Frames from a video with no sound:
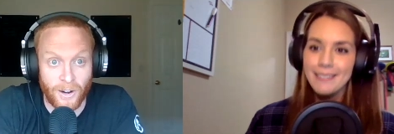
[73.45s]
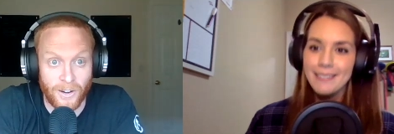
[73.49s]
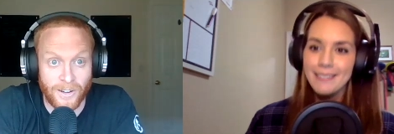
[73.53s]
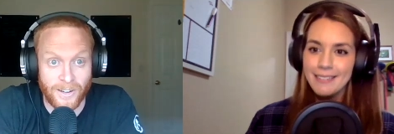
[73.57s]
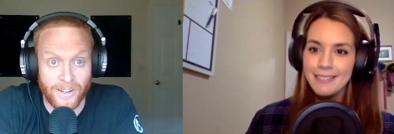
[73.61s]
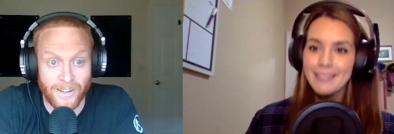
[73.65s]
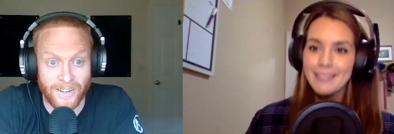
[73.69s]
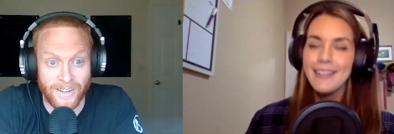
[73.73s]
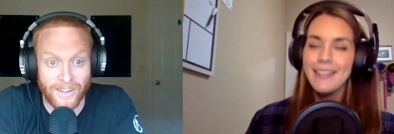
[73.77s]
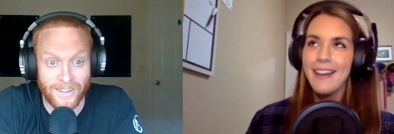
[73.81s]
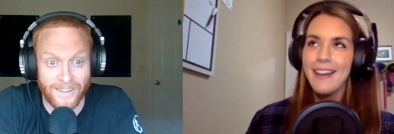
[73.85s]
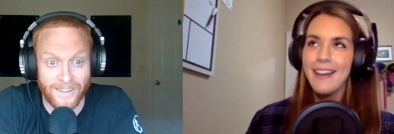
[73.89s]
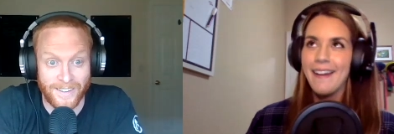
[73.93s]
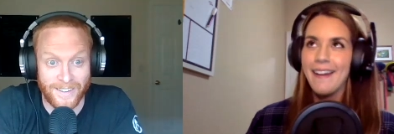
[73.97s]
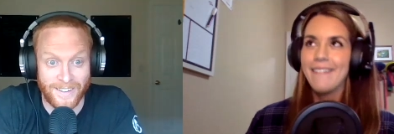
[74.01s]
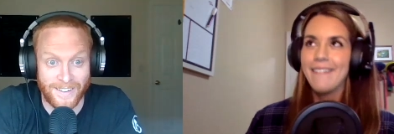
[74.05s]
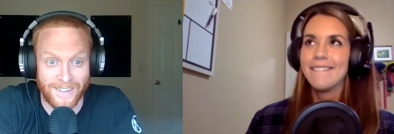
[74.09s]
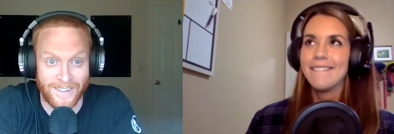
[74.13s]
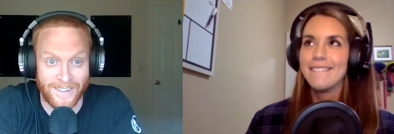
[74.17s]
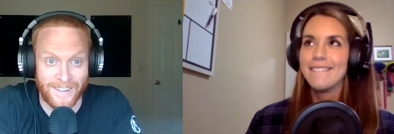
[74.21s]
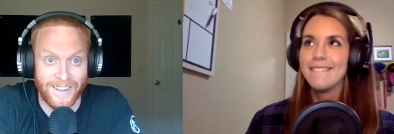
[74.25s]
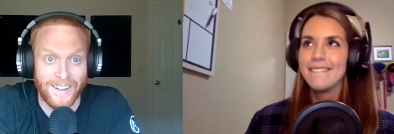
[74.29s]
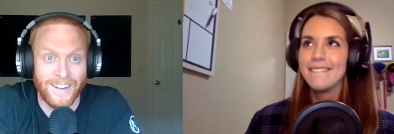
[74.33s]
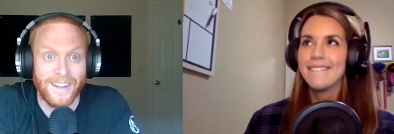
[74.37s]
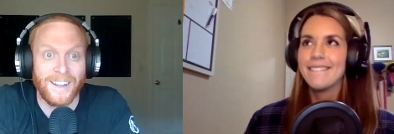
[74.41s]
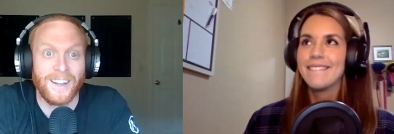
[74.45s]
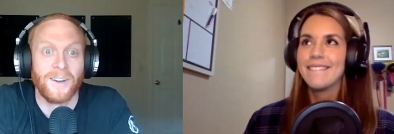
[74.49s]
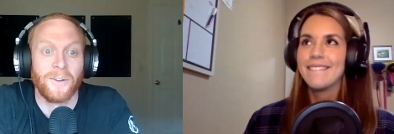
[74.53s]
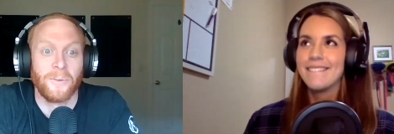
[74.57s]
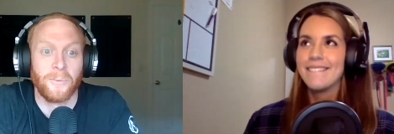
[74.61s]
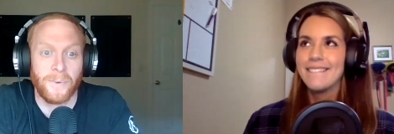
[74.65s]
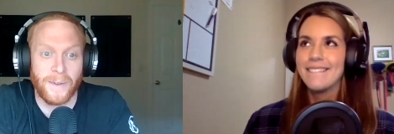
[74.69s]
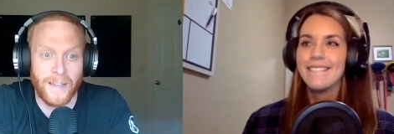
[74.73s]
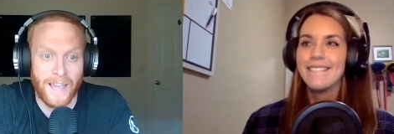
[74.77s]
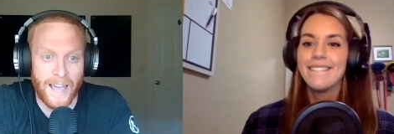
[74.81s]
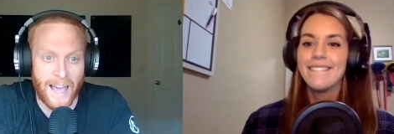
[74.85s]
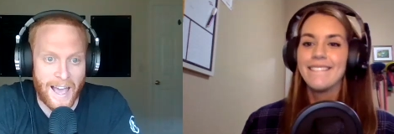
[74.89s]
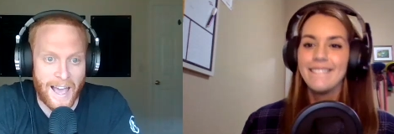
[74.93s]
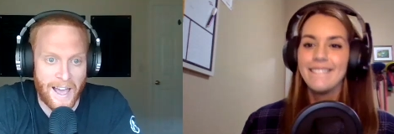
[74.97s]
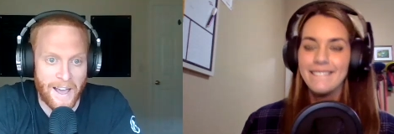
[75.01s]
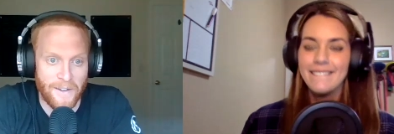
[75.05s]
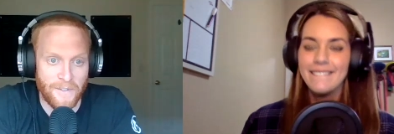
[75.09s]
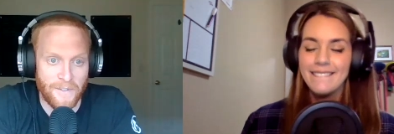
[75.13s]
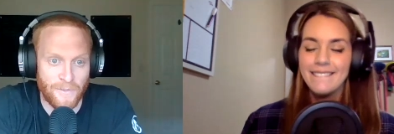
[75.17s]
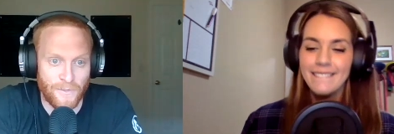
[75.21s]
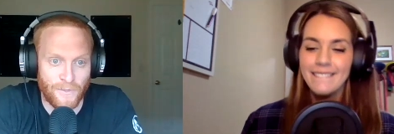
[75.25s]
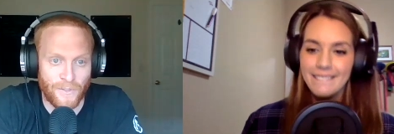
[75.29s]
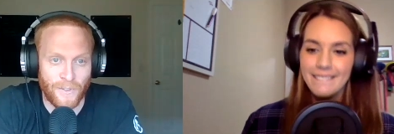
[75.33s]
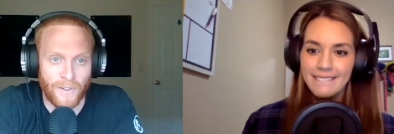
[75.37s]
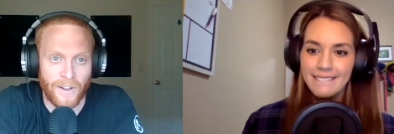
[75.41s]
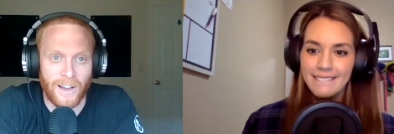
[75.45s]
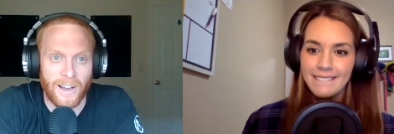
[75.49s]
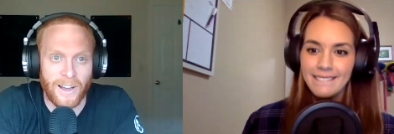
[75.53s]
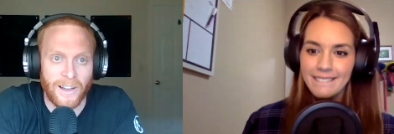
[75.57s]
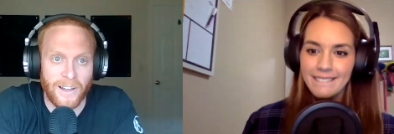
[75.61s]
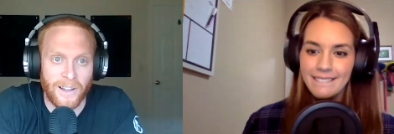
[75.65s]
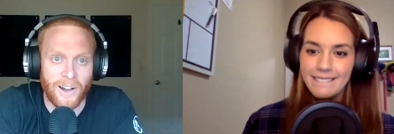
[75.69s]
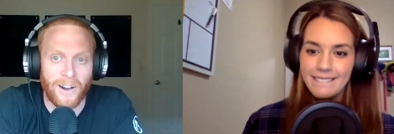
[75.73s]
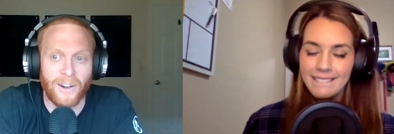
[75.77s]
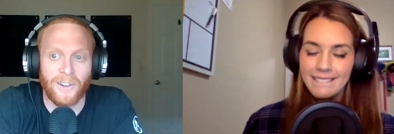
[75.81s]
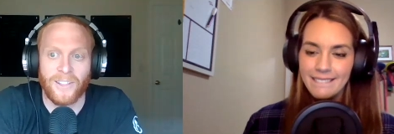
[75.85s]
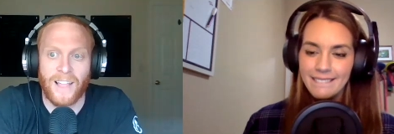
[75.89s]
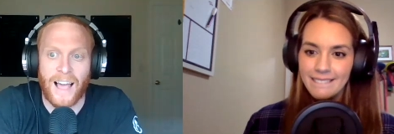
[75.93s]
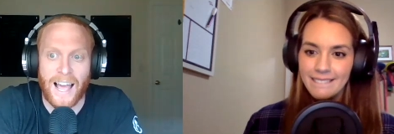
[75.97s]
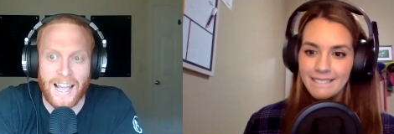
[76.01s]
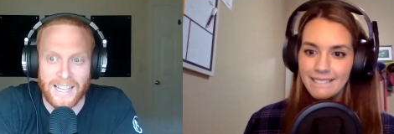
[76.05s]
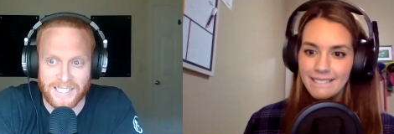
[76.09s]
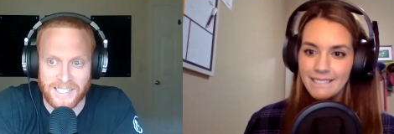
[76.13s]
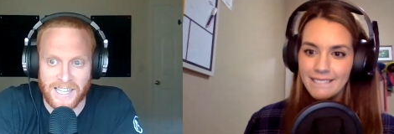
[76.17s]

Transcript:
Speaker 1: yeah. We have our last